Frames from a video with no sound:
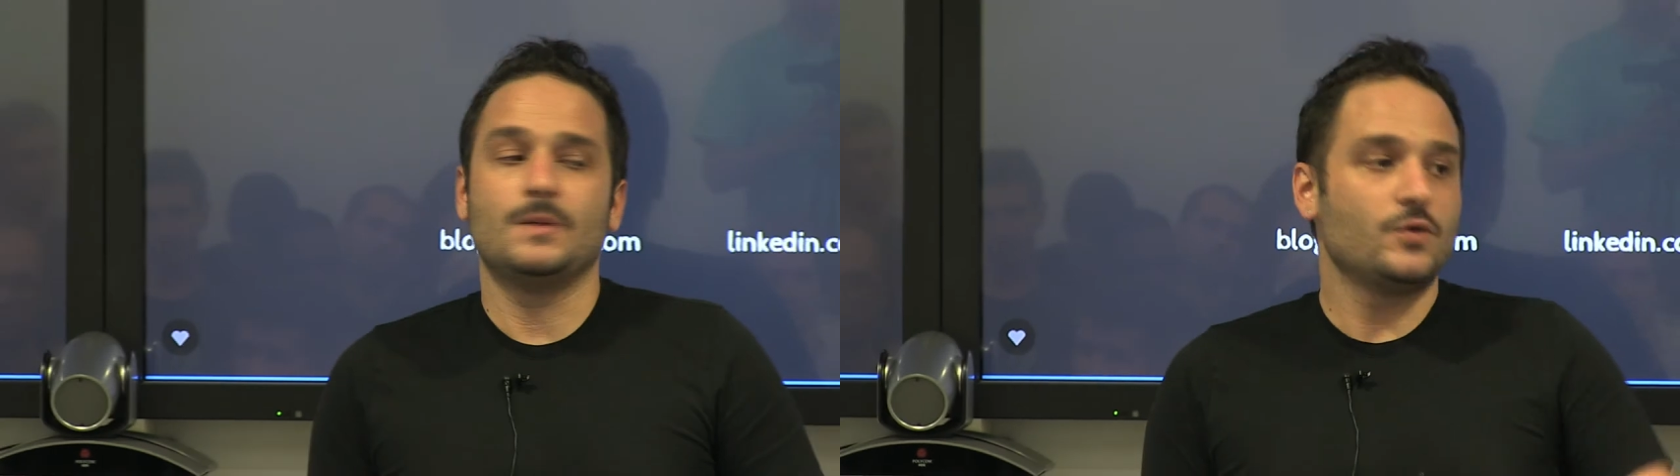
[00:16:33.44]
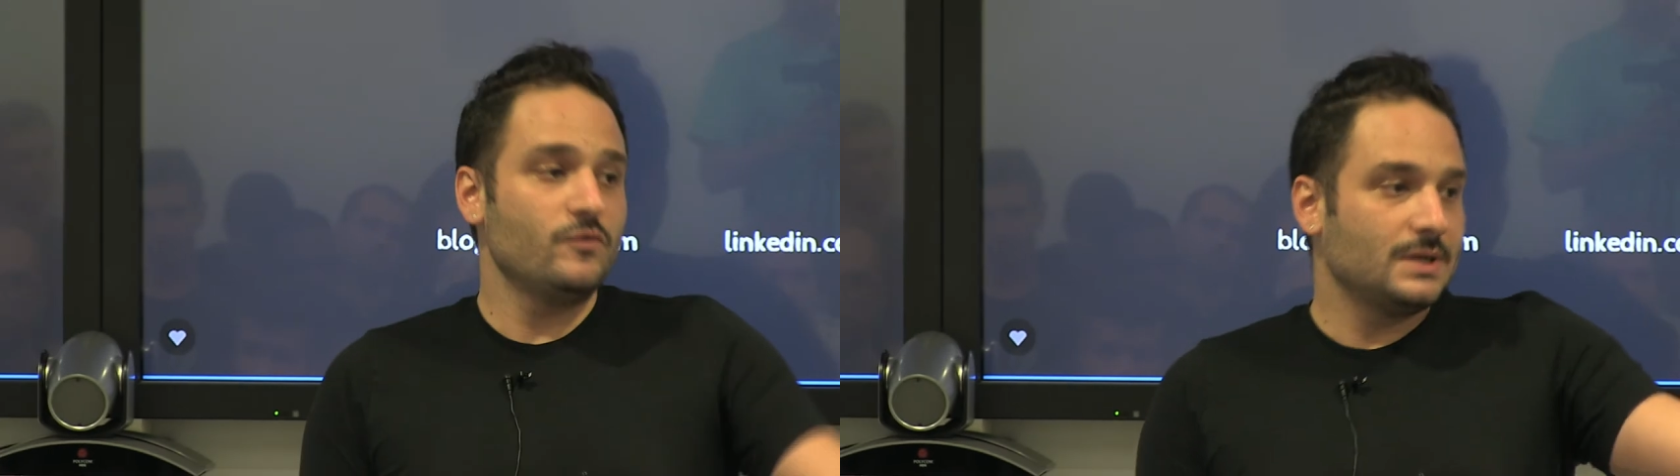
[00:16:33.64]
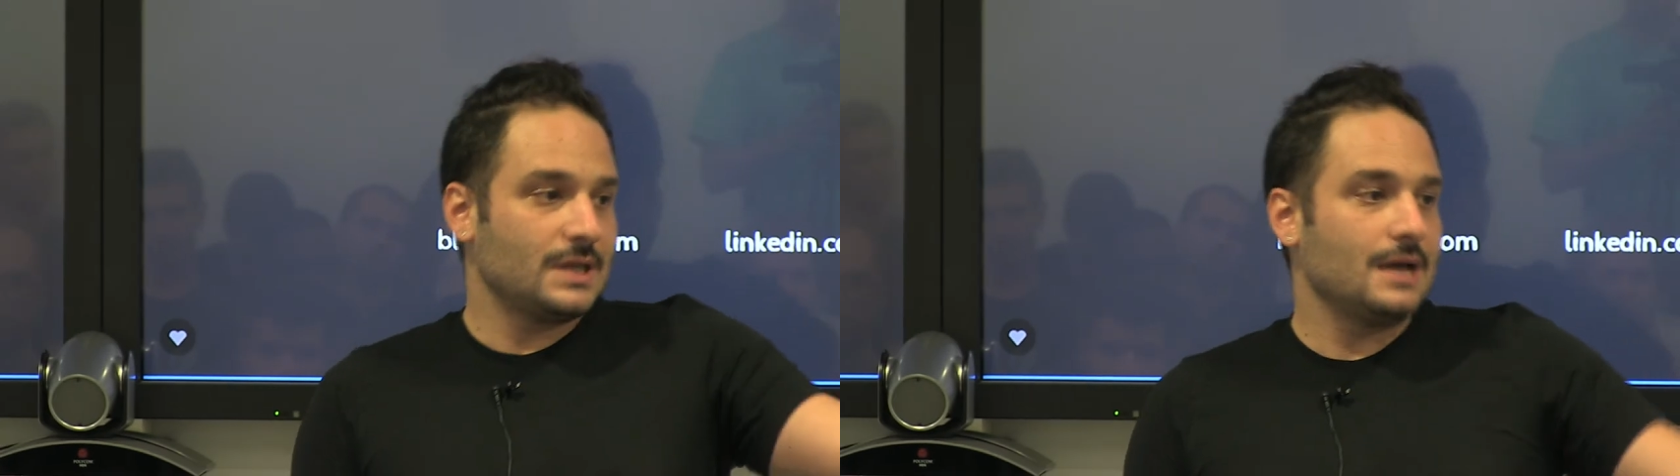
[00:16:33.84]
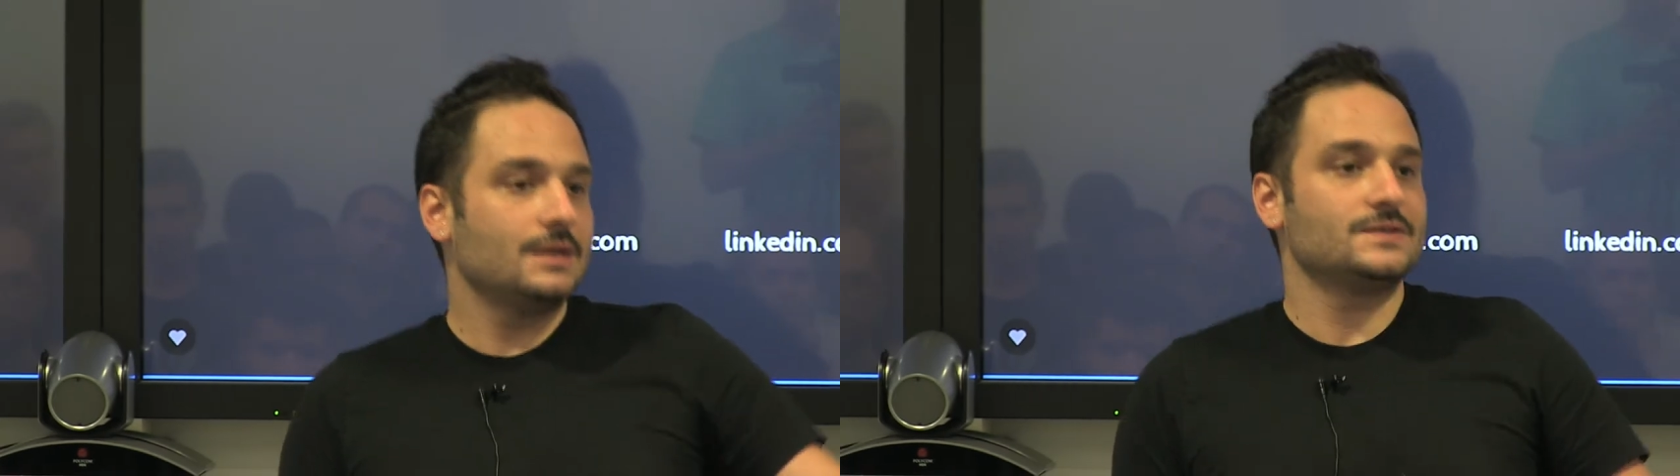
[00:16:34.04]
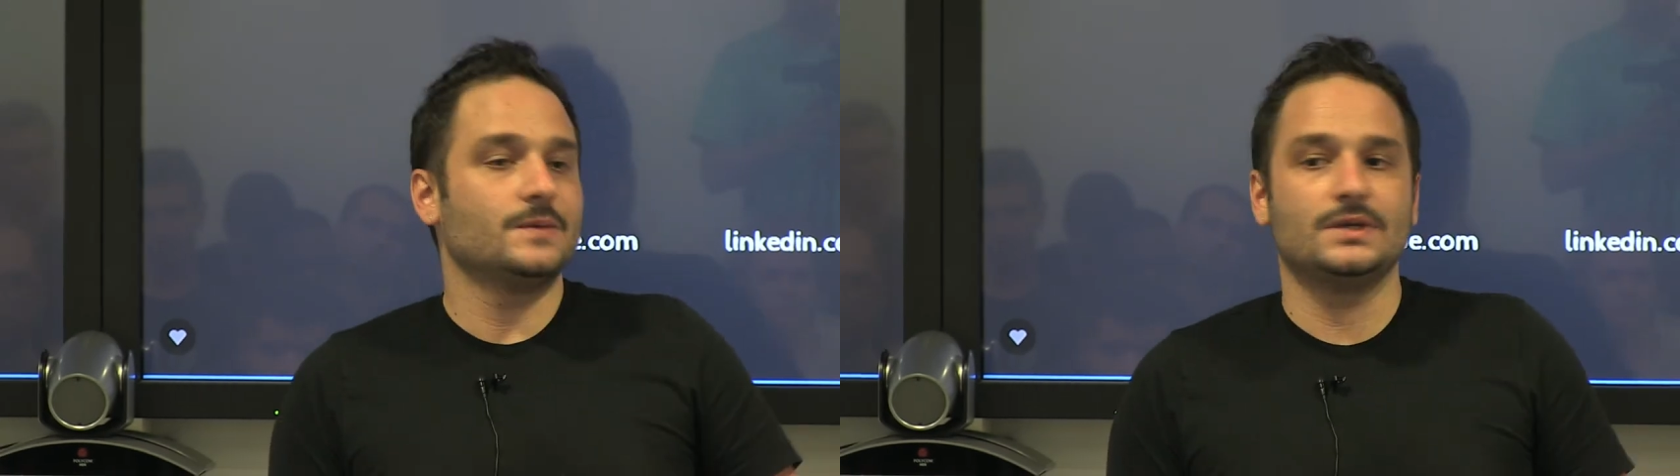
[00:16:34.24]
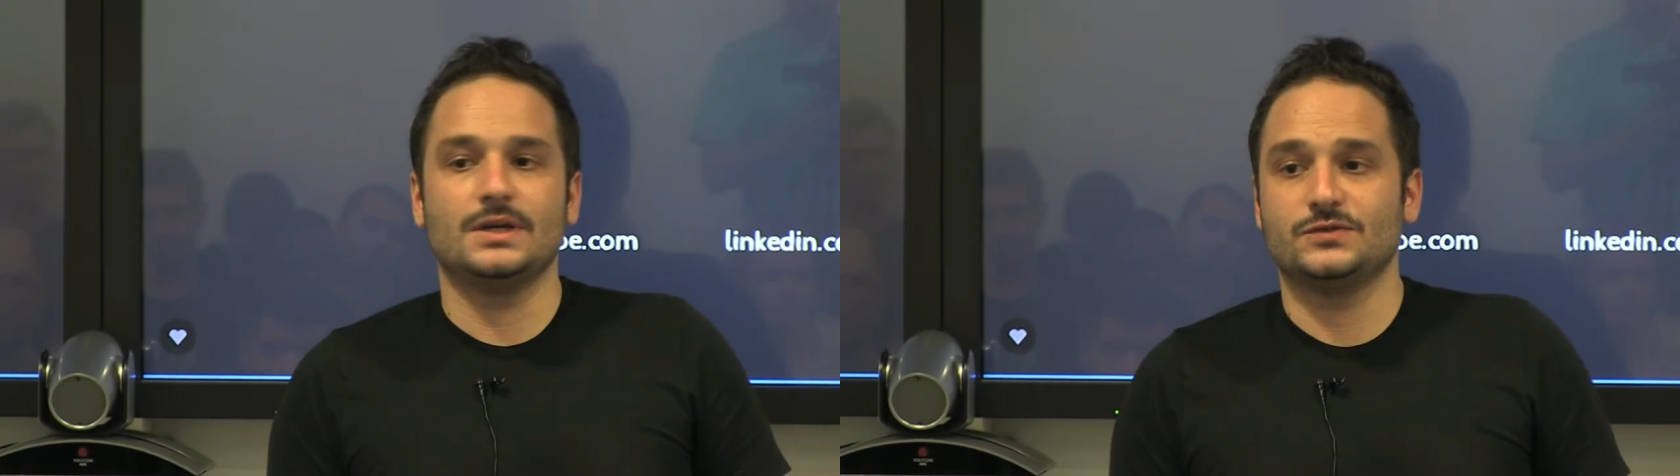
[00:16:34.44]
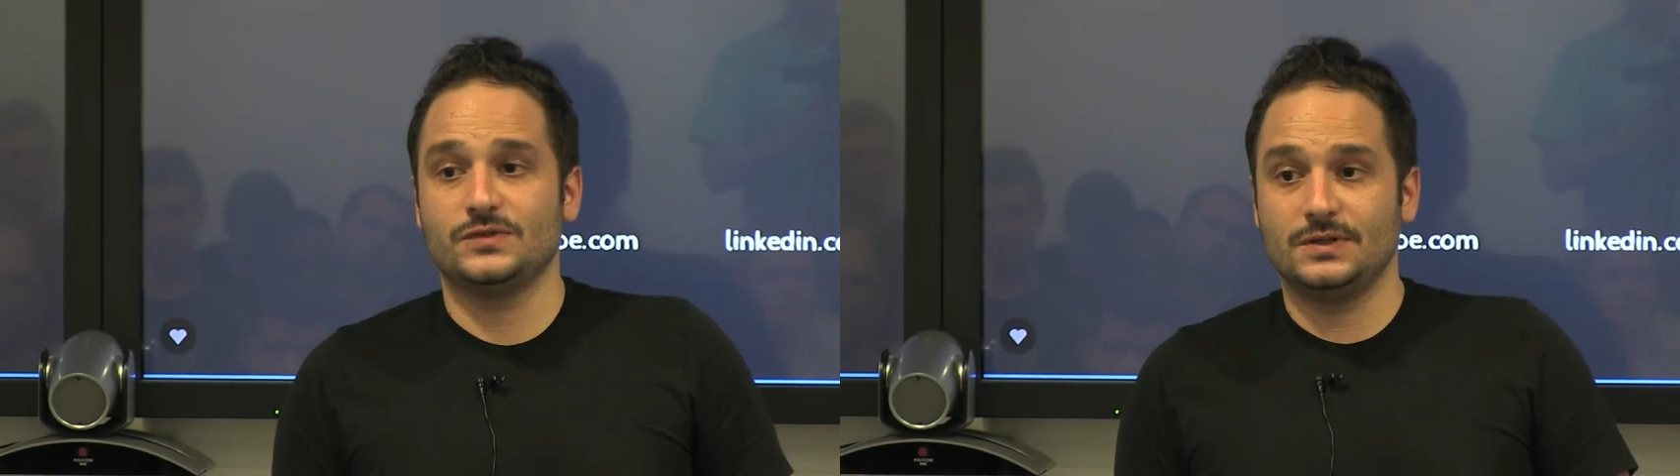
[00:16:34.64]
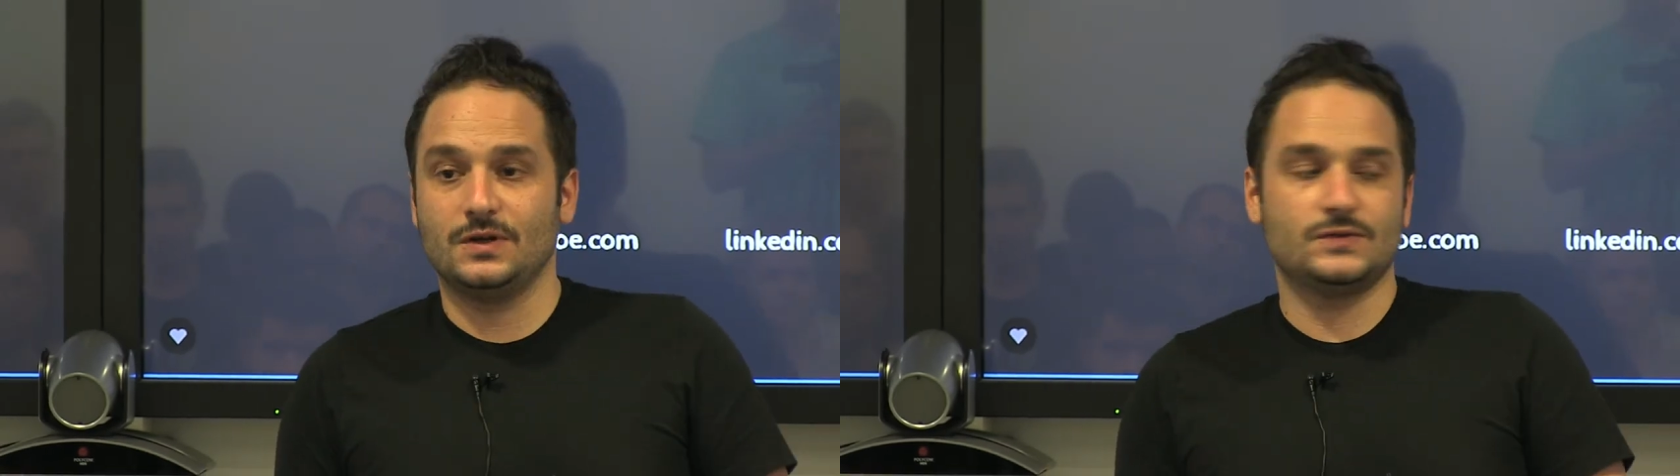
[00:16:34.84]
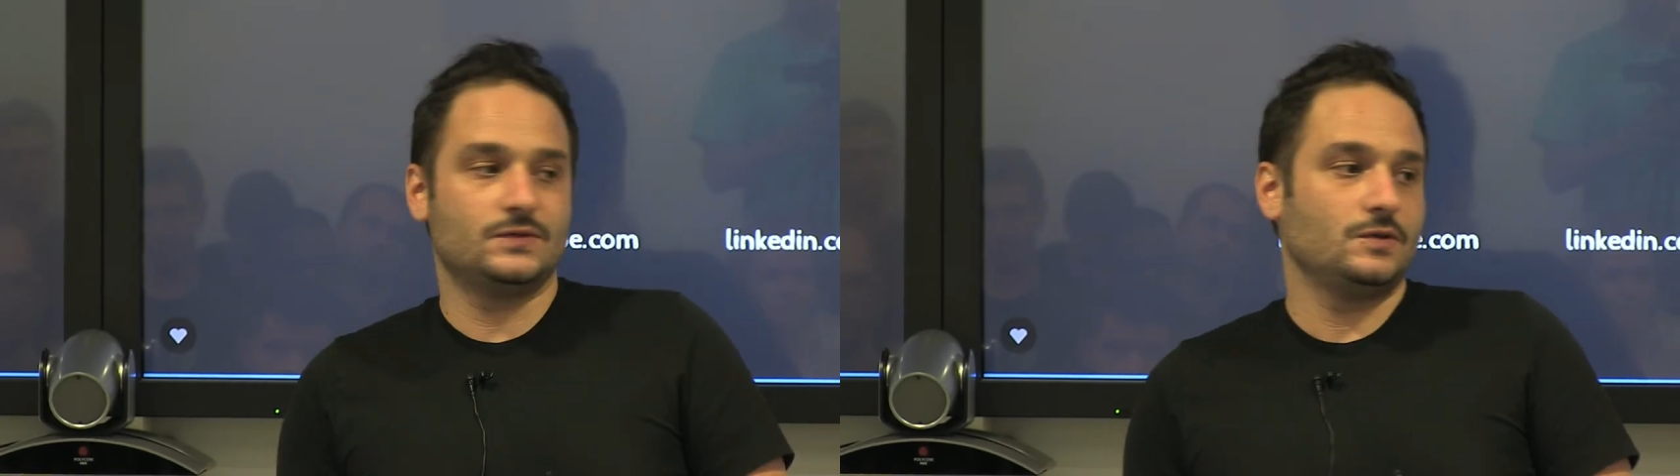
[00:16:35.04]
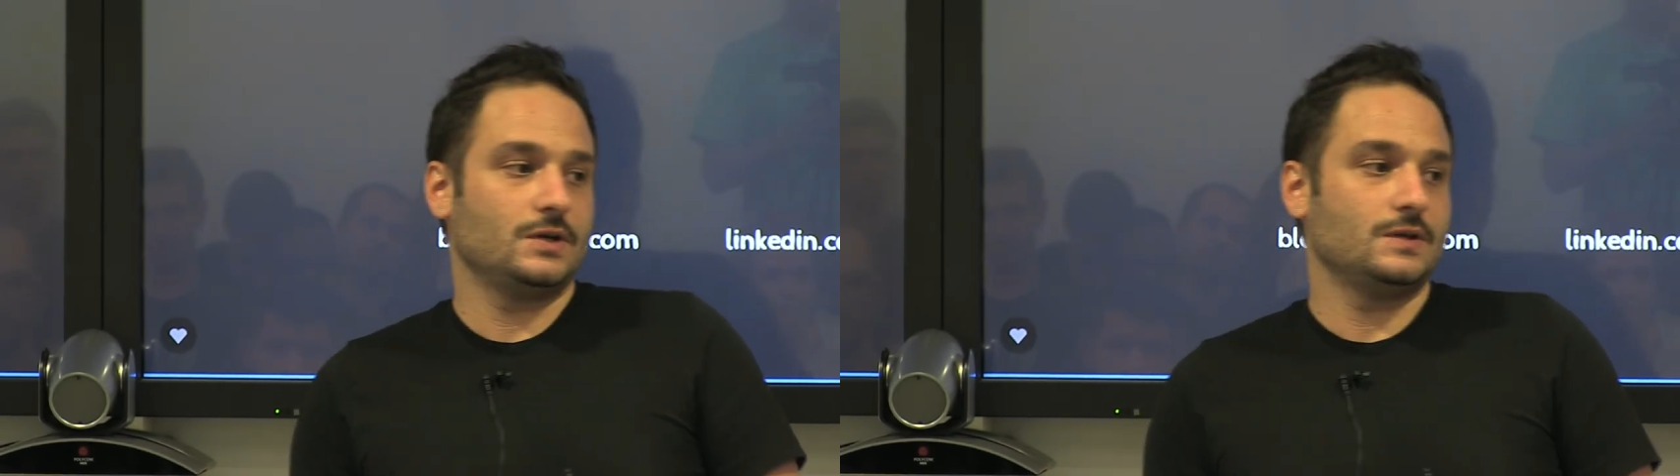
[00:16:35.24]
Improvement kata is something interesting
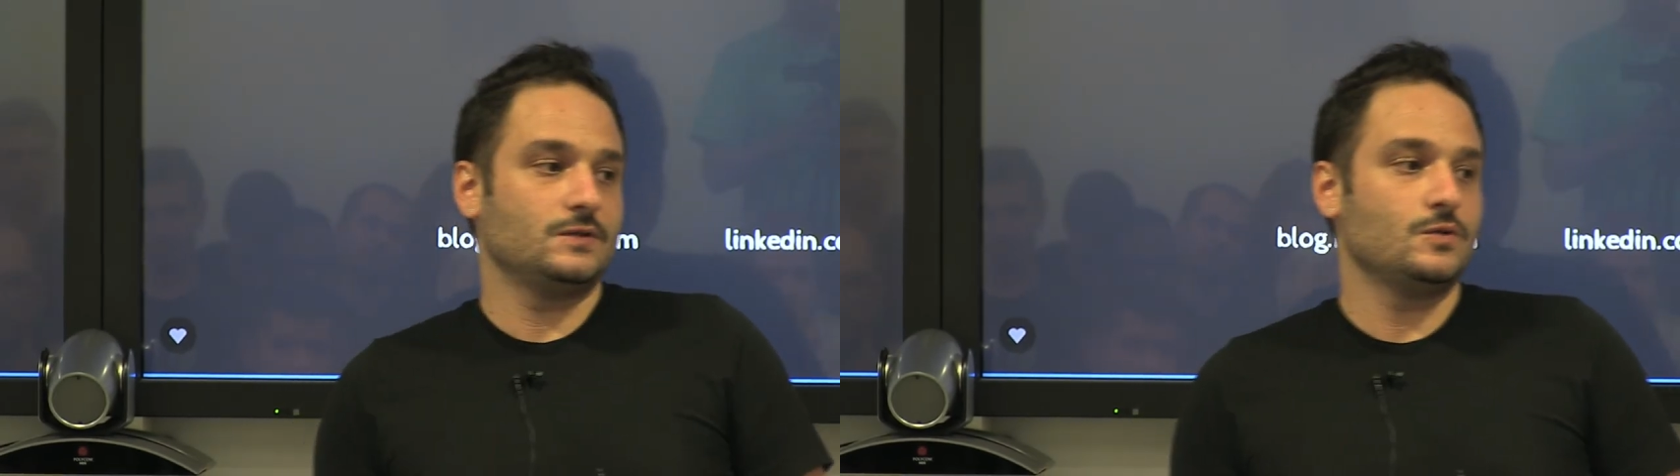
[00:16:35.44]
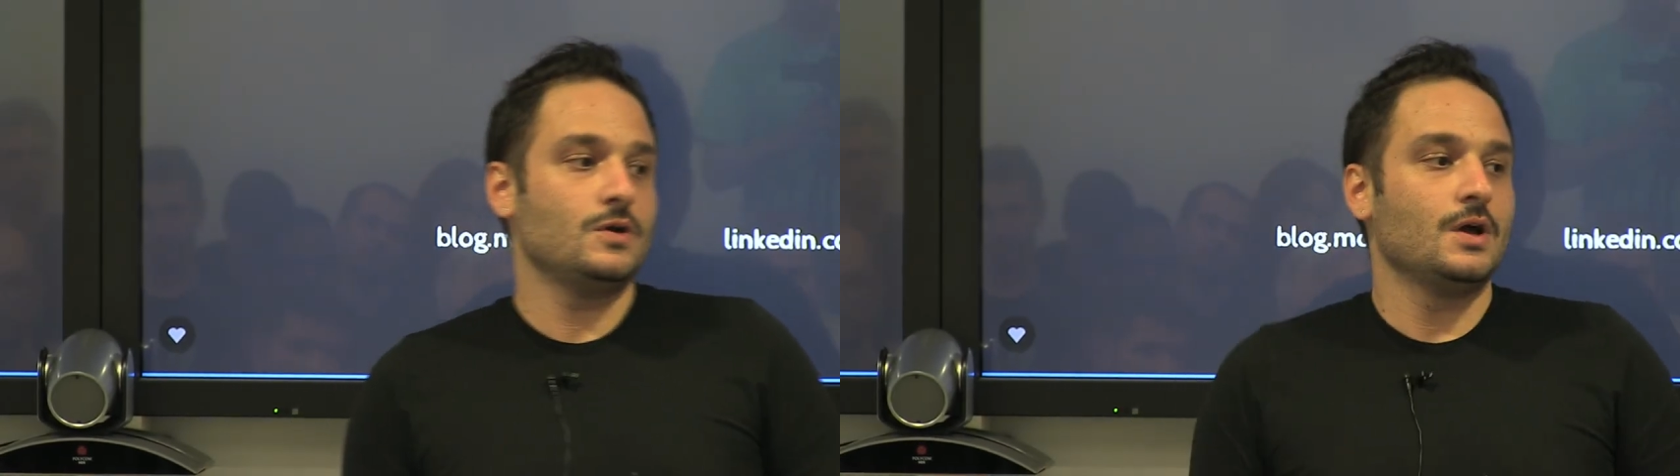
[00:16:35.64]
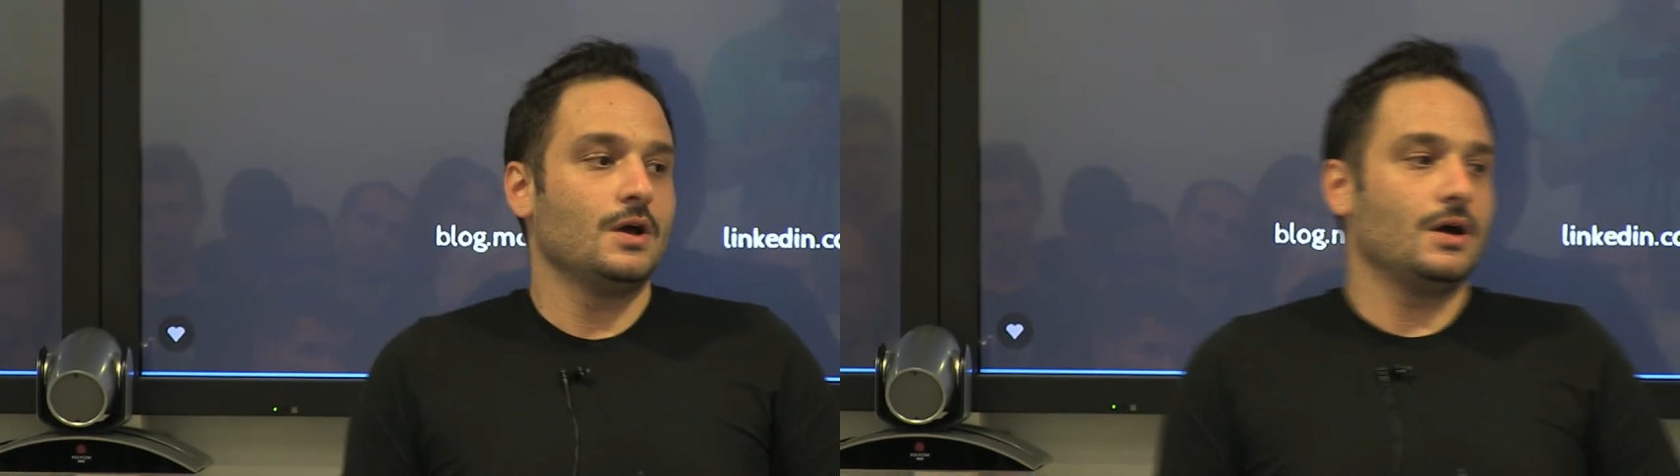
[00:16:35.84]
also to look into.